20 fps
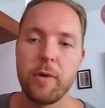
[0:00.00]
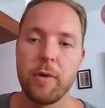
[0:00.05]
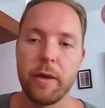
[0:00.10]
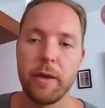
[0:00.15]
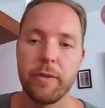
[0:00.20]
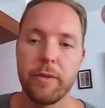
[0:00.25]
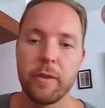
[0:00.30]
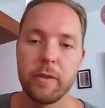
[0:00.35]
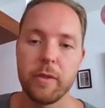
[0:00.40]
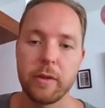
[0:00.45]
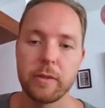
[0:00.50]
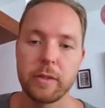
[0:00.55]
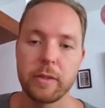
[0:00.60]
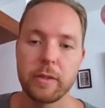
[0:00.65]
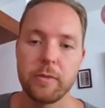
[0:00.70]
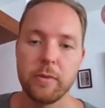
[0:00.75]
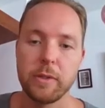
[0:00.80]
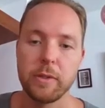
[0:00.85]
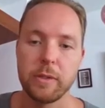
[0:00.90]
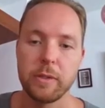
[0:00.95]
But I think those
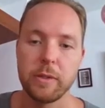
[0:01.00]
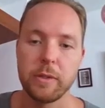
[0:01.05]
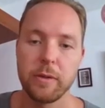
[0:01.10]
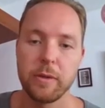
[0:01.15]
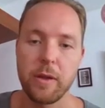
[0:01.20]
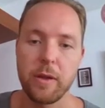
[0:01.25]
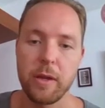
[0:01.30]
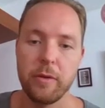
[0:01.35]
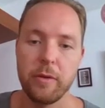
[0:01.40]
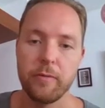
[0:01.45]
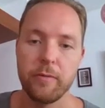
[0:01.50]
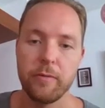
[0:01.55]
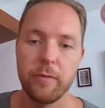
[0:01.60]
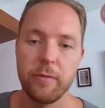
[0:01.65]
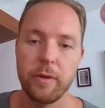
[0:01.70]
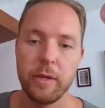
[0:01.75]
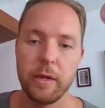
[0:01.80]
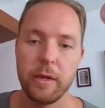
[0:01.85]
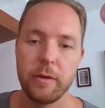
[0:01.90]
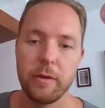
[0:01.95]
coins that are kind of,
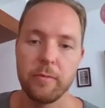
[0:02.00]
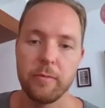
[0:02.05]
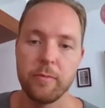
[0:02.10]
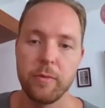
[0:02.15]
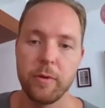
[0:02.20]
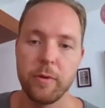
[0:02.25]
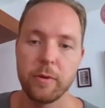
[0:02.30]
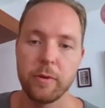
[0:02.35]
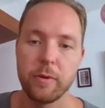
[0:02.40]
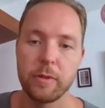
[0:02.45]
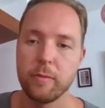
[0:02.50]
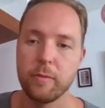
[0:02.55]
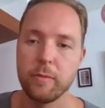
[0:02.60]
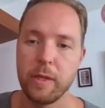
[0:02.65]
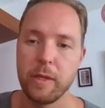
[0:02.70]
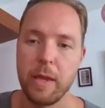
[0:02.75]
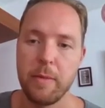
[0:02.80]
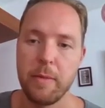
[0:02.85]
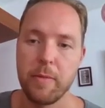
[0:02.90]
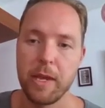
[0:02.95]
you know, bottomed
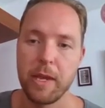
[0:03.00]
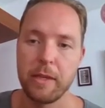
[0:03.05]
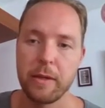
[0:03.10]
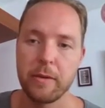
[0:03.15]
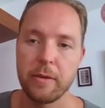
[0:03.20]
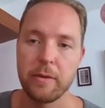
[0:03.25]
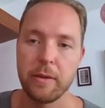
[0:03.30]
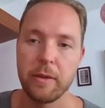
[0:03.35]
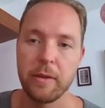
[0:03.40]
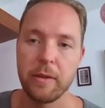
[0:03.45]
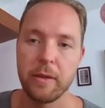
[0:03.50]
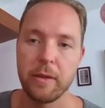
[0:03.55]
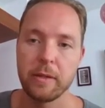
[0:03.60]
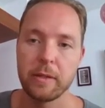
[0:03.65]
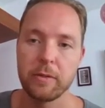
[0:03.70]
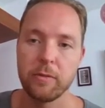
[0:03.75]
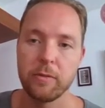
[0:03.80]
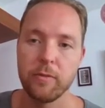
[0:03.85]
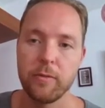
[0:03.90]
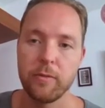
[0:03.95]
and then made a
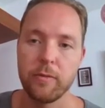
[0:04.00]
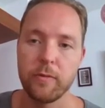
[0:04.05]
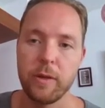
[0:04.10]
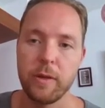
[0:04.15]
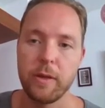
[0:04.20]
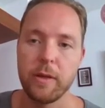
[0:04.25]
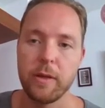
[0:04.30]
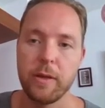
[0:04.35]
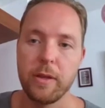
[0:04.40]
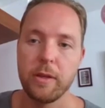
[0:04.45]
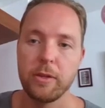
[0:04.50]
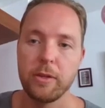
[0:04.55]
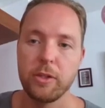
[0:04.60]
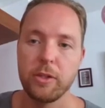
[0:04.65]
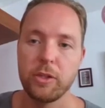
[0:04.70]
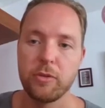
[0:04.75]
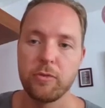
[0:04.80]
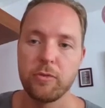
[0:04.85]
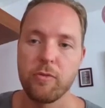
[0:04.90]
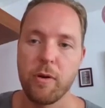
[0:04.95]
sort of
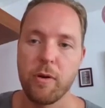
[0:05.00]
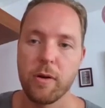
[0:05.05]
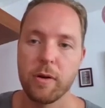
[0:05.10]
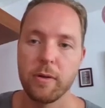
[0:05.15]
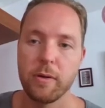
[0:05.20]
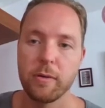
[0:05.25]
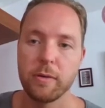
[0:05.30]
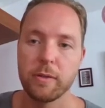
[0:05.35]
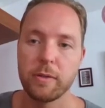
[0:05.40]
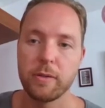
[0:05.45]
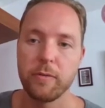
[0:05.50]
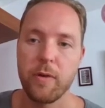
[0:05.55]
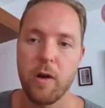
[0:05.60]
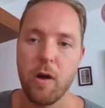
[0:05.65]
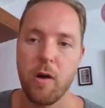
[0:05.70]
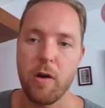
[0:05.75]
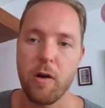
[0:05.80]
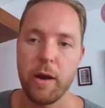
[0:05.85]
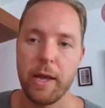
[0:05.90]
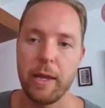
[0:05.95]
strong sort
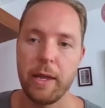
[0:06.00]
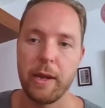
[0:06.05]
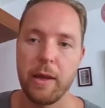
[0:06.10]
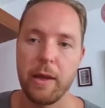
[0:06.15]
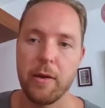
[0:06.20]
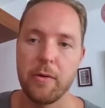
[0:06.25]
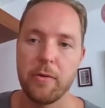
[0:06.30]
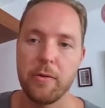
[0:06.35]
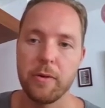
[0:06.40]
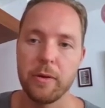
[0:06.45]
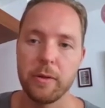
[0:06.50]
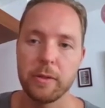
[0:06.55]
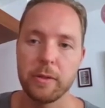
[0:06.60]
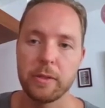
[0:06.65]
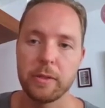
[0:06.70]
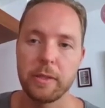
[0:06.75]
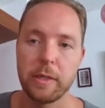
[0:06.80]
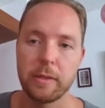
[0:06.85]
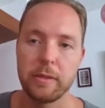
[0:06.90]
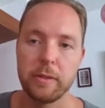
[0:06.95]
of higher low,
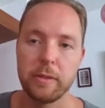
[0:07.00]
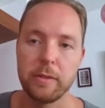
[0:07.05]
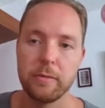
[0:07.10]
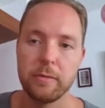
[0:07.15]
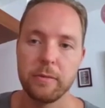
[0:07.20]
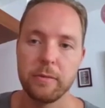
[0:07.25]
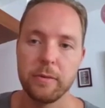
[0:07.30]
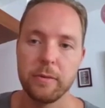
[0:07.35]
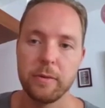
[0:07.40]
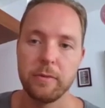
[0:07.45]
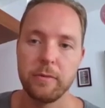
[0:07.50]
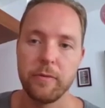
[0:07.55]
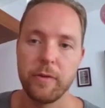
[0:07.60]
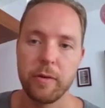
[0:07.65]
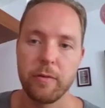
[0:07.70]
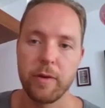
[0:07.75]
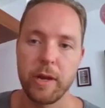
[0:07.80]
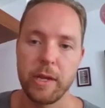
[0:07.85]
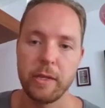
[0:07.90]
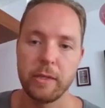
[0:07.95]
such as your
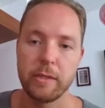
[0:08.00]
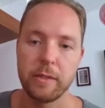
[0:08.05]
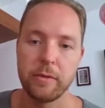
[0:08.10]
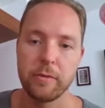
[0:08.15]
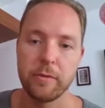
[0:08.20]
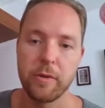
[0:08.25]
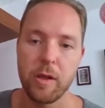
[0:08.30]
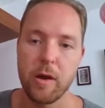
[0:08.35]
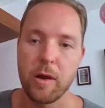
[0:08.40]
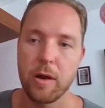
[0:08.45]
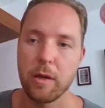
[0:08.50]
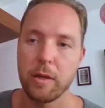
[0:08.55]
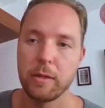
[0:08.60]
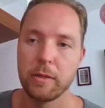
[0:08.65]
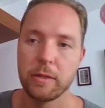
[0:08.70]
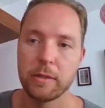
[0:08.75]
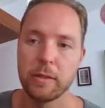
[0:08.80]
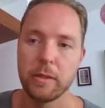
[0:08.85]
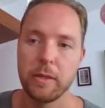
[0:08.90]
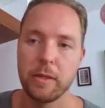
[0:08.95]
VRAs, your
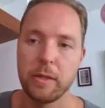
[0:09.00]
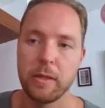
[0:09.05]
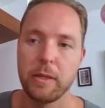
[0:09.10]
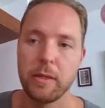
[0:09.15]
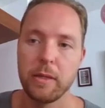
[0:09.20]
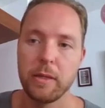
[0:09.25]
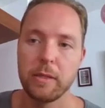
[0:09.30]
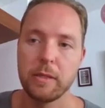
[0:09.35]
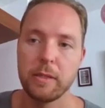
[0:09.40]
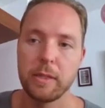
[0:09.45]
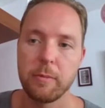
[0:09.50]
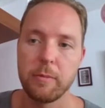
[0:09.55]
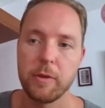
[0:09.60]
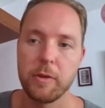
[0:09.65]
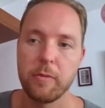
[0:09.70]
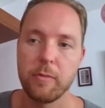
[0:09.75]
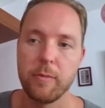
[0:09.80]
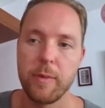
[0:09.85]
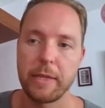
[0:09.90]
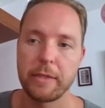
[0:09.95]
GALAs, some of
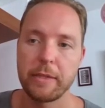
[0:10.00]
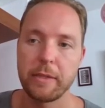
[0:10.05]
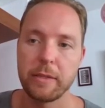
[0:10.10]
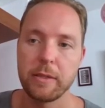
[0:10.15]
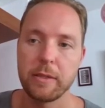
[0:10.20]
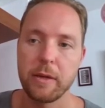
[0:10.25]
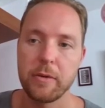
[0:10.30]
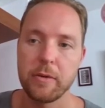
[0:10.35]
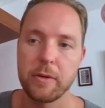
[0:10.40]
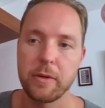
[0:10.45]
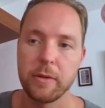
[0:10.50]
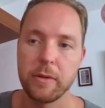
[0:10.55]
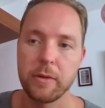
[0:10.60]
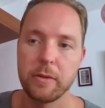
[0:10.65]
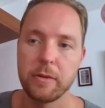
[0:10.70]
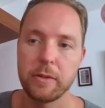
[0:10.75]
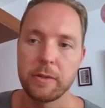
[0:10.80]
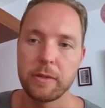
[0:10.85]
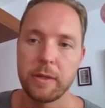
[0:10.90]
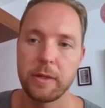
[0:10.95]
your meta
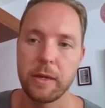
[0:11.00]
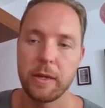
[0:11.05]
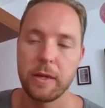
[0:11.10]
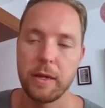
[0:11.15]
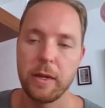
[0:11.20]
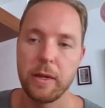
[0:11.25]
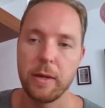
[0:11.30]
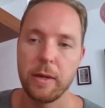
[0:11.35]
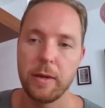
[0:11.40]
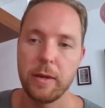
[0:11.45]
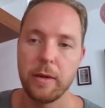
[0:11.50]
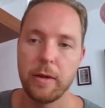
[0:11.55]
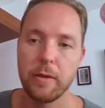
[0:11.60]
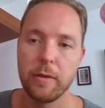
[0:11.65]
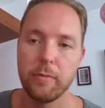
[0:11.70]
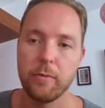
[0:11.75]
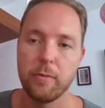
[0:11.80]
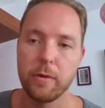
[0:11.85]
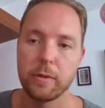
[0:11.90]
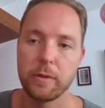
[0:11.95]
tokens are
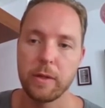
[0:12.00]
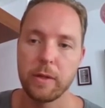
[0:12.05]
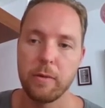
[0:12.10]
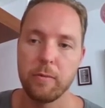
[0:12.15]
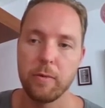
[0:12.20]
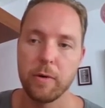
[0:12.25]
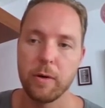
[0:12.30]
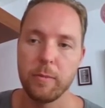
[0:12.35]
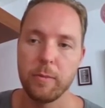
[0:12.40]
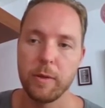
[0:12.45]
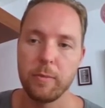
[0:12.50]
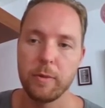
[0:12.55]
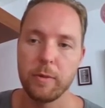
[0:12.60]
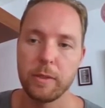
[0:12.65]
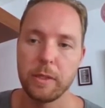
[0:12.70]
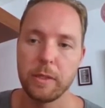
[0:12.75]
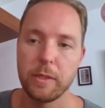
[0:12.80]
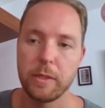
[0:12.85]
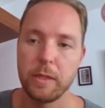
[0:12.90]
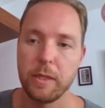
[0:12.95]
the ones that I want to be
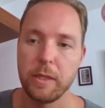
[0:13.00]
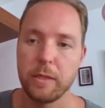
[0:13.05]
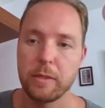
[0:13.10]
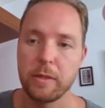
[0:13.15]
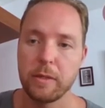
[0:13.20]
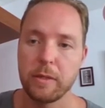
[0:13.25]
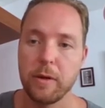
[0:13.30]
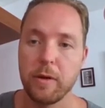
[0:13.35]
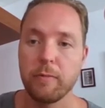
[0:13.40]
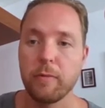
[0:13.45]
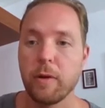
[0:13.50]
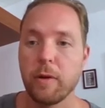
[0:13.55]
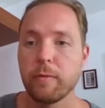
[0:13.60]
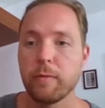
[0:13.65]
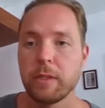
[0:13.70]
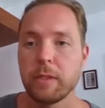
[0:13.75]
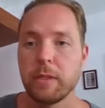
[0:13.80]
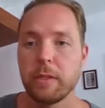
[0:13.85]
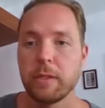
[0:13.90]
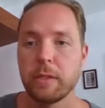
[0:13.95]
positioned into.
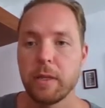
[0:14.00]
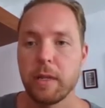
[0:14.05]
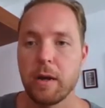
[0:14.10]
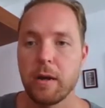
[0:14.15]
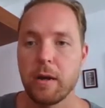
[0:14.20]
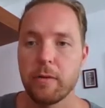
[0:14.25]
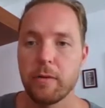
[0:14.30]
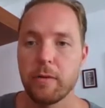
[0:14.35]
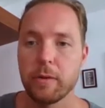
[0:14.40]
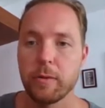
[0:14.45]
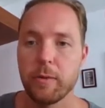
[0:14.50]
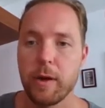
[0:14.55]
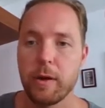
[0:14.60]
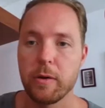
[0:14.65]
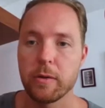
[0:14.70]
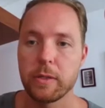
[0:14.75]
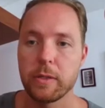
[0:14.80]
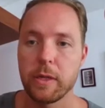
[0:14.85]
Obviously, Solana as well.